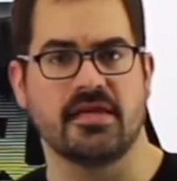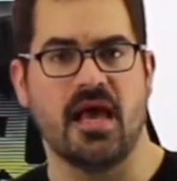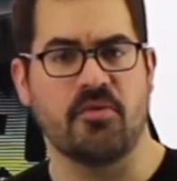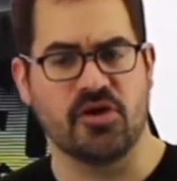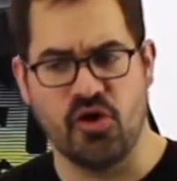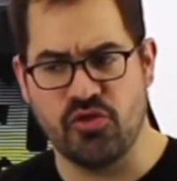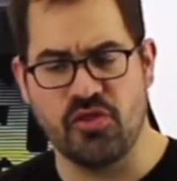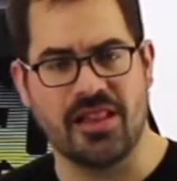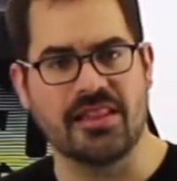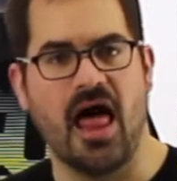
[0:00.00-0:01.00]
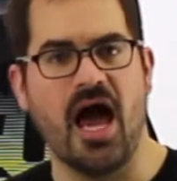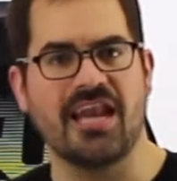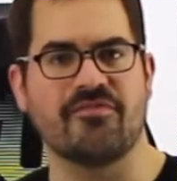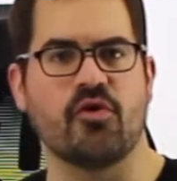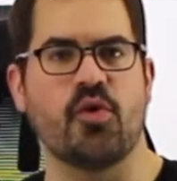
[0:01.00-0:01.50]
I'm going to go through the
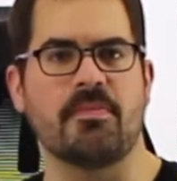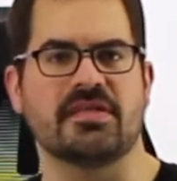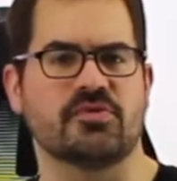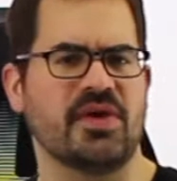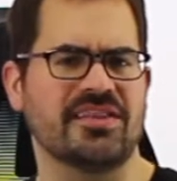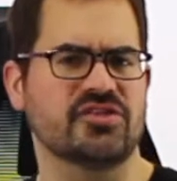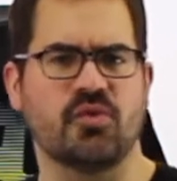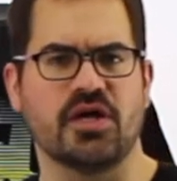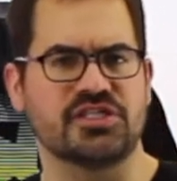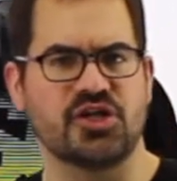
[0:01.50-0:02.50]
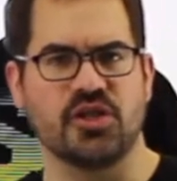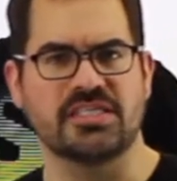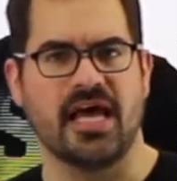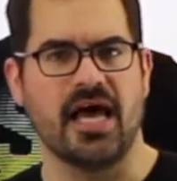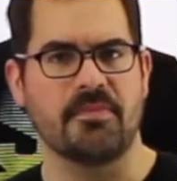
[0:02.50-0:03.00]
line of equipment. So we get this question all
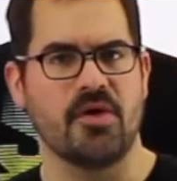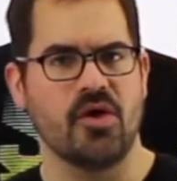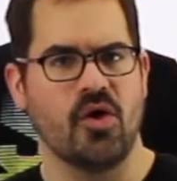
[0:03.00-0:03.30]
the time.